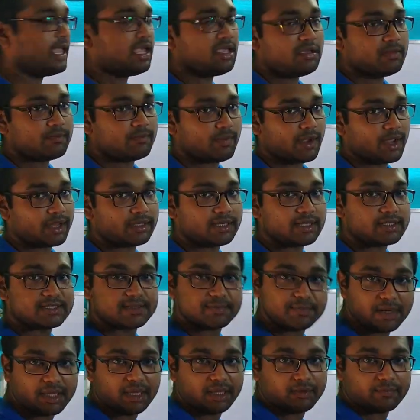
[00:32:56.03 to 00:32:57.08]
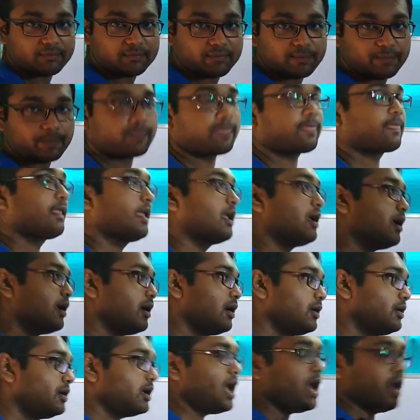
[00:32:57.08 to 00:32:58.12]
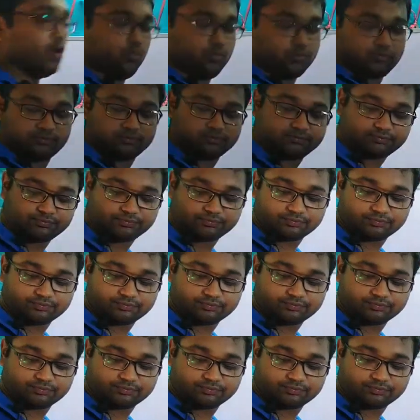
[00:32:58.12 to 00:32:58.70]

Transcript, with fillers: A minus B. Now,